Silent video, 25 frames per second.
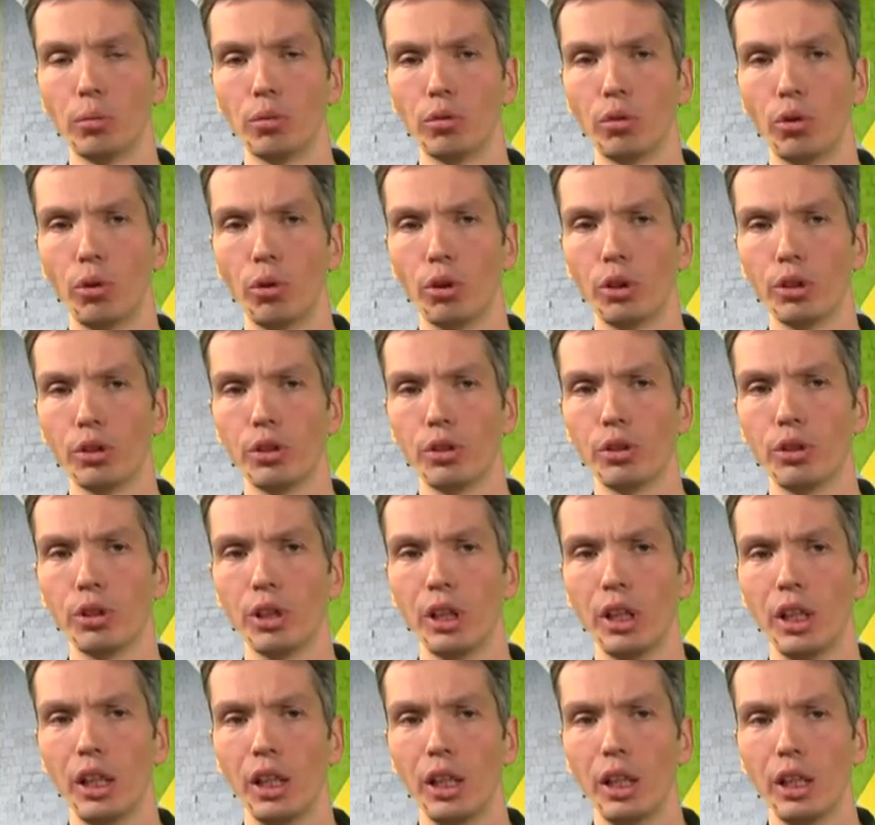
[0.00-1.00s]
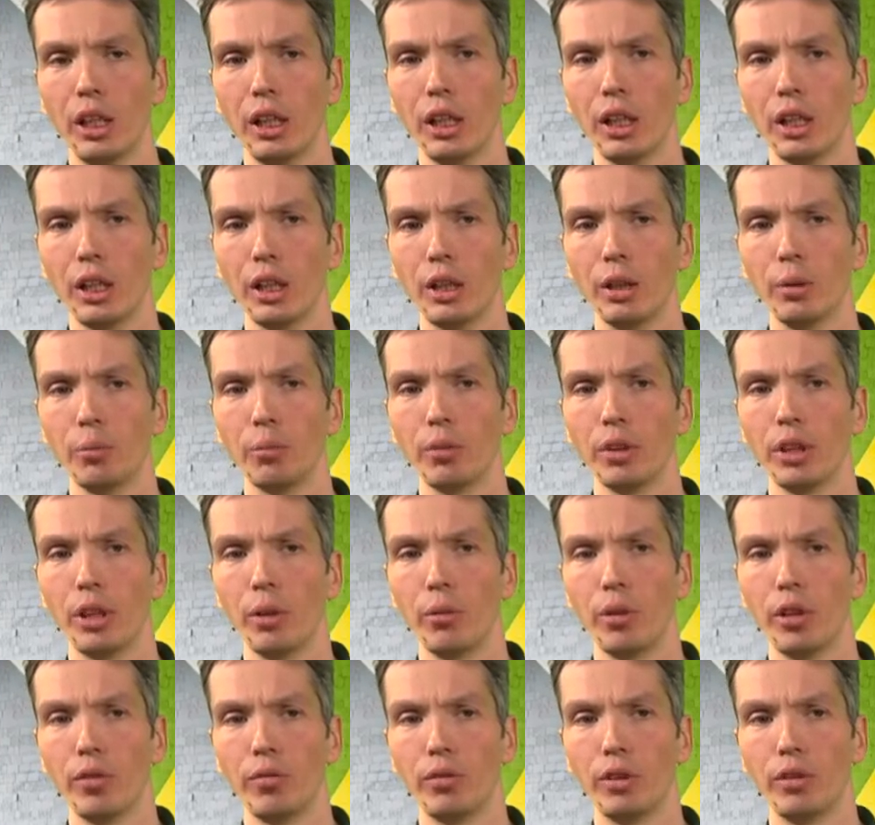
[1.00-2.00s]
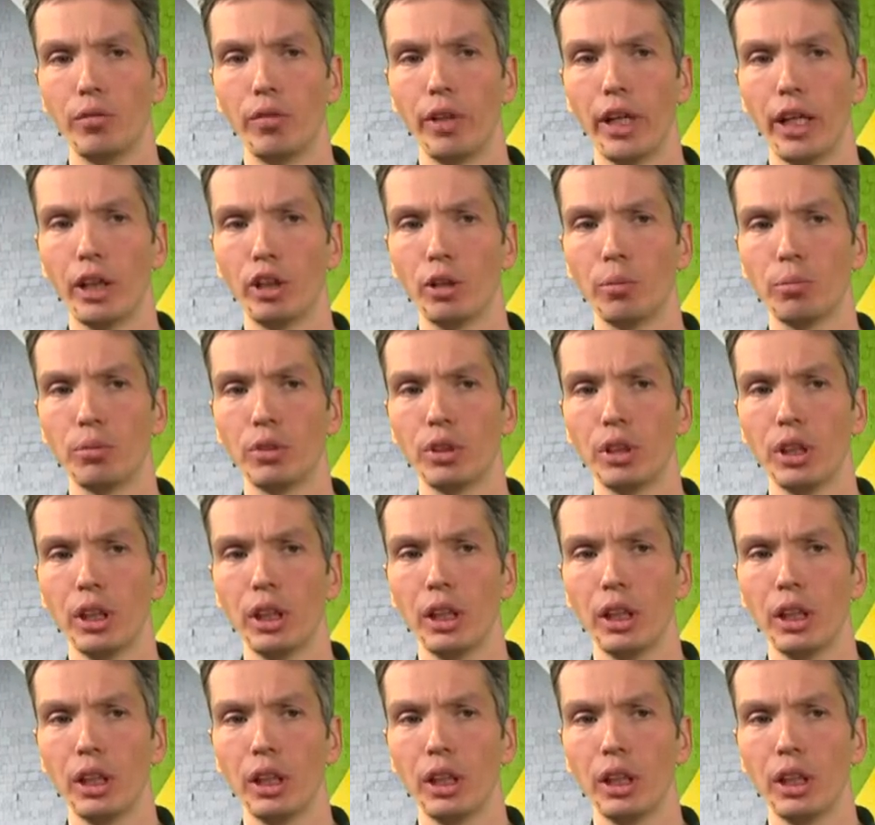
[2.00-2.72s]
course that we have developed,